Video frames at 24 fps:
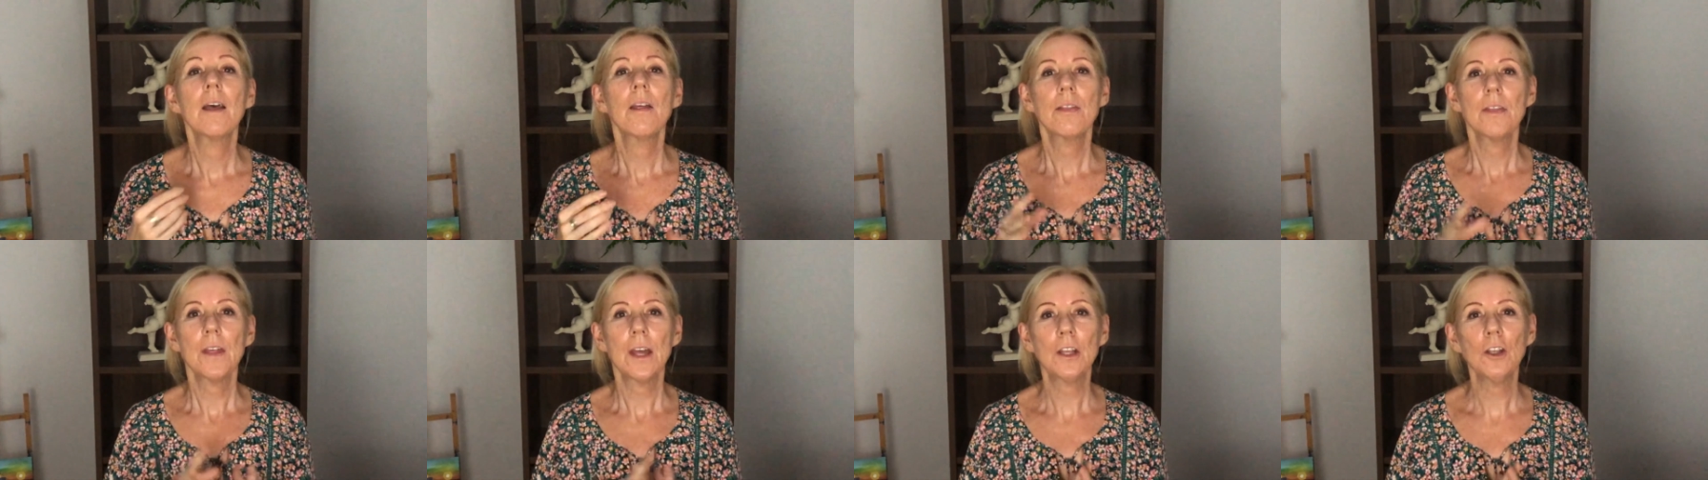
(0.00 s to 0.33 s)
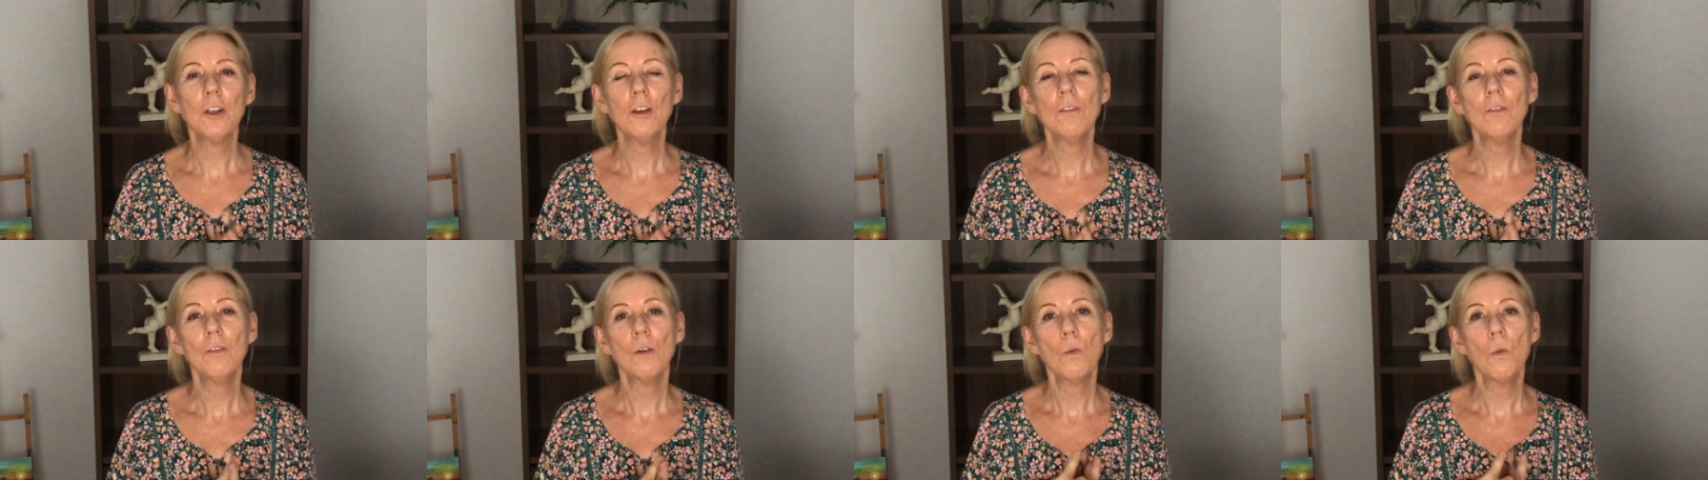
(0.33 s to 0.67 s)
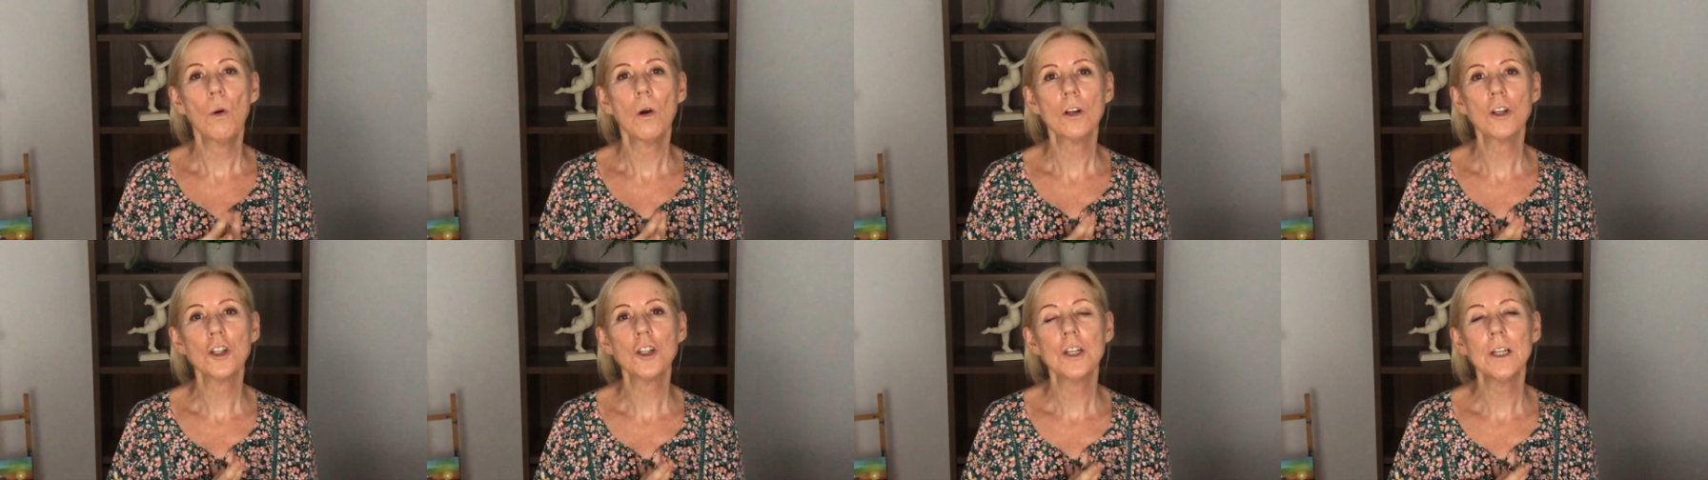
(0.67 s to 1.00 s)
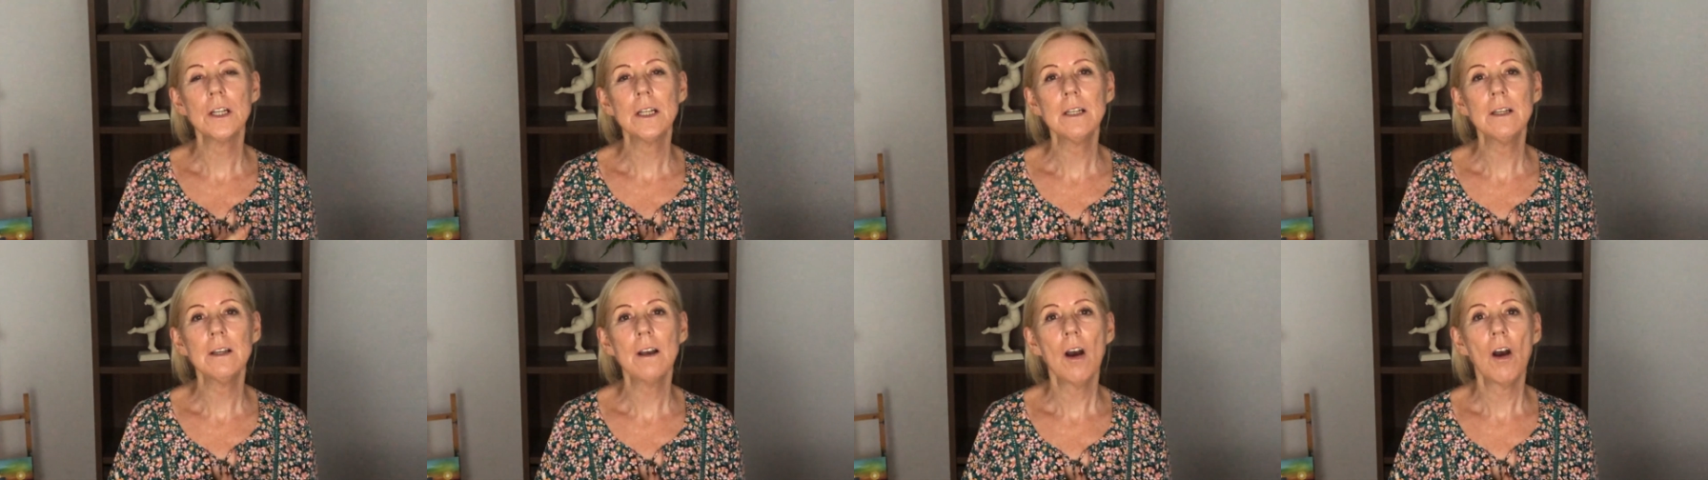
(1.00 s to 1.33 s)
Thank you for
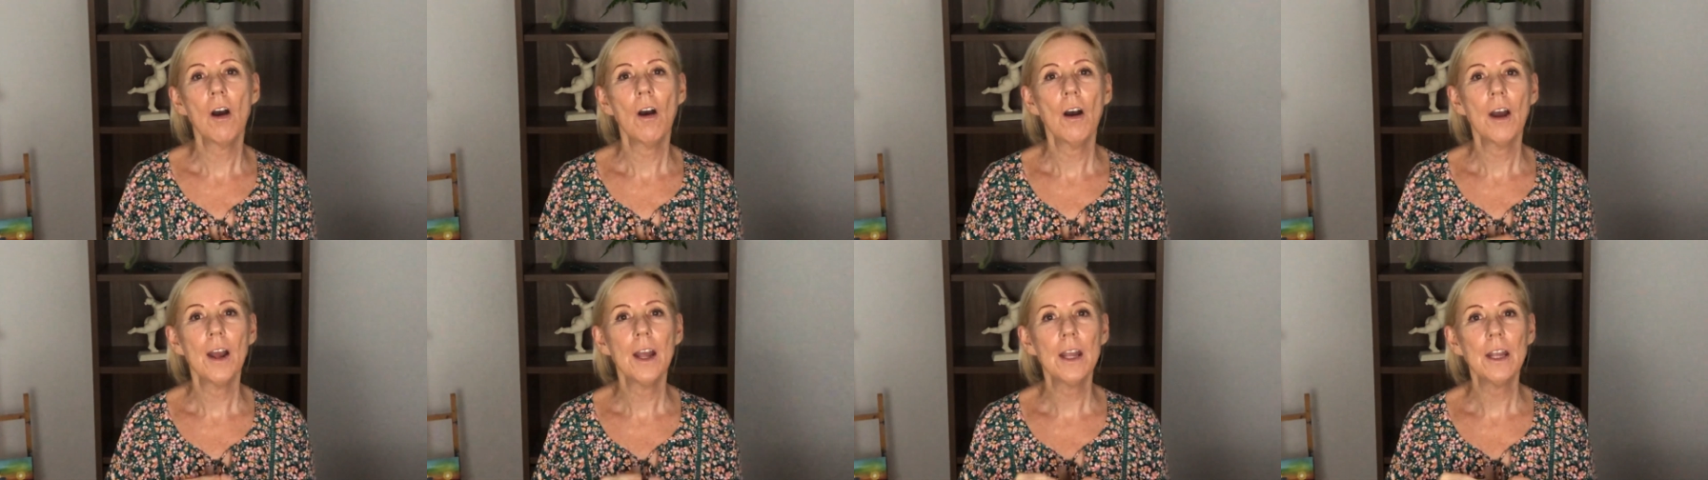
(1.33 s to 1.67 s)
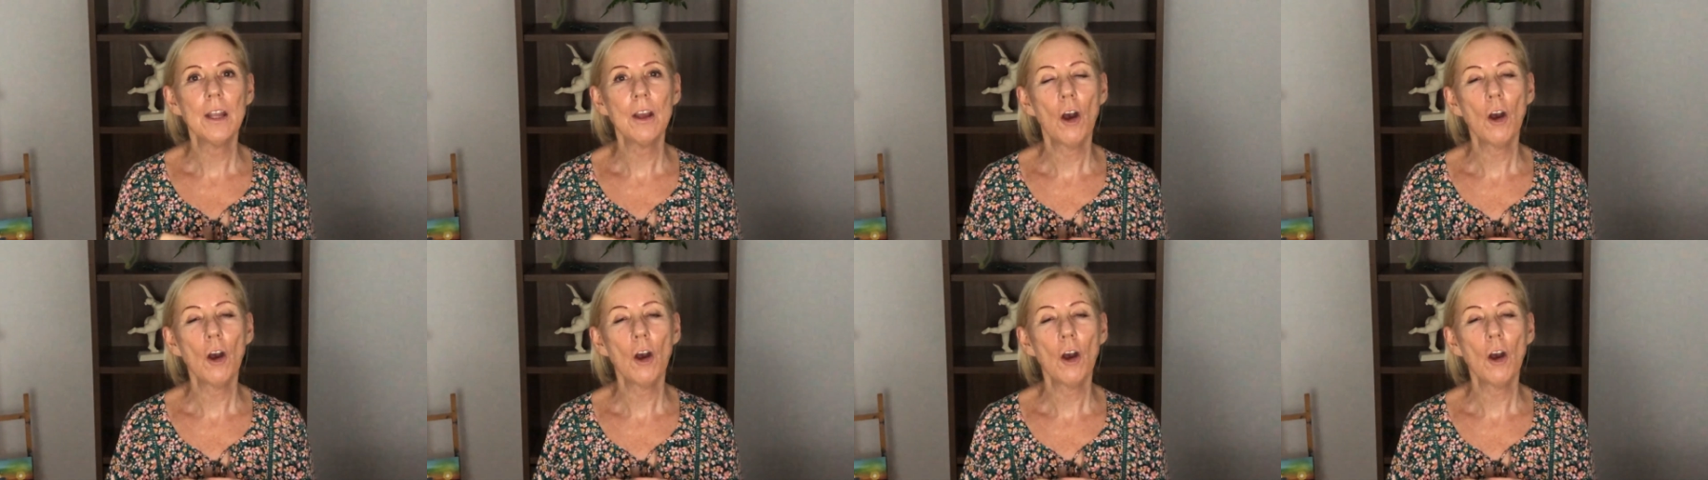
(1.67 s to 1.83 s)
watching. I